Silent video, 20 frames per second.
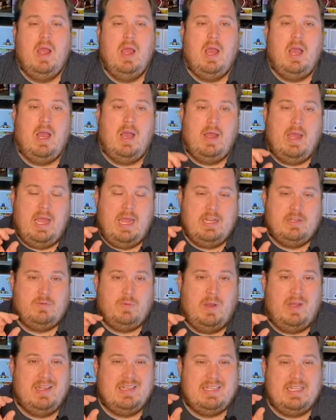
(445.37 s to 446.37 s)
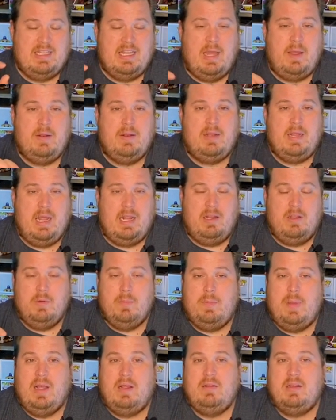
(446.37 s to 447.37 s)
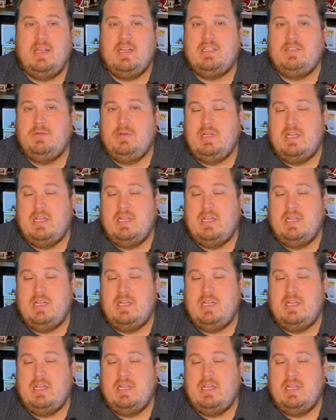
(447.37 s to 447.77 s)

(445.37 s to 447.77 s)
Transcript: uh, as well as hit that, that little bell next to it.